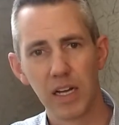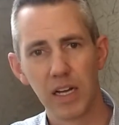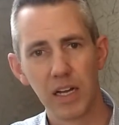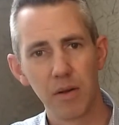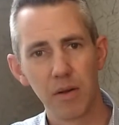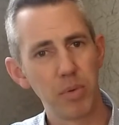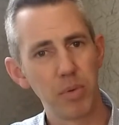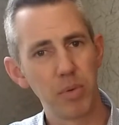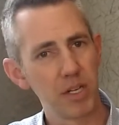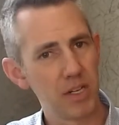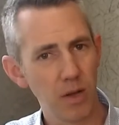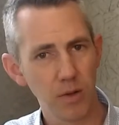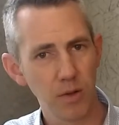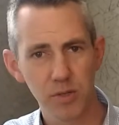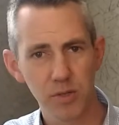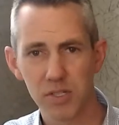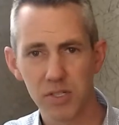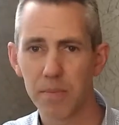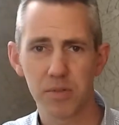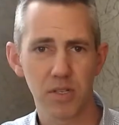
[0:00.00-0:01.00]
but no
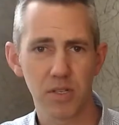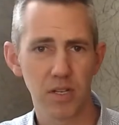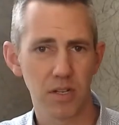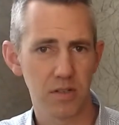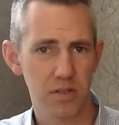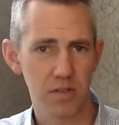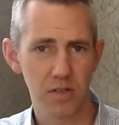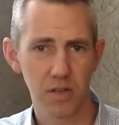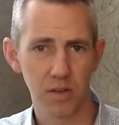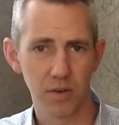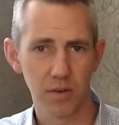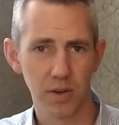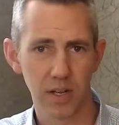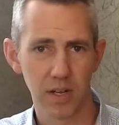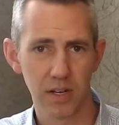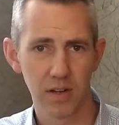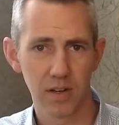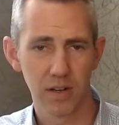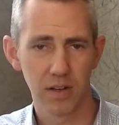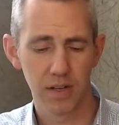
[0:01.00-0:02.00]
substance to it.
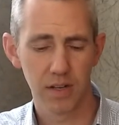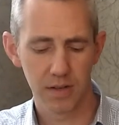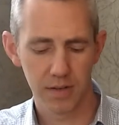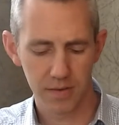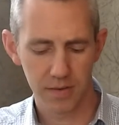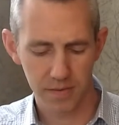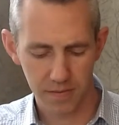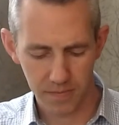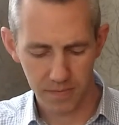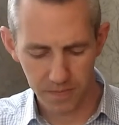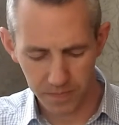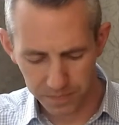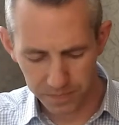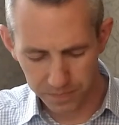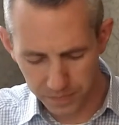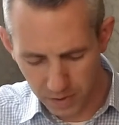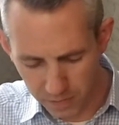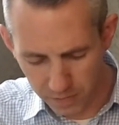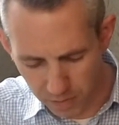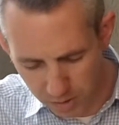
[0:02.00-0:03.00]

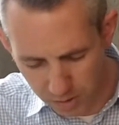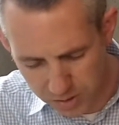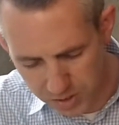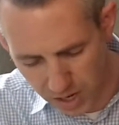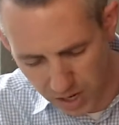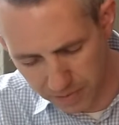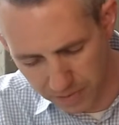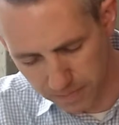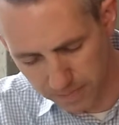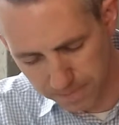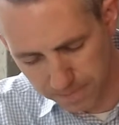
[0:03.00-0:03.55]
Verse 7.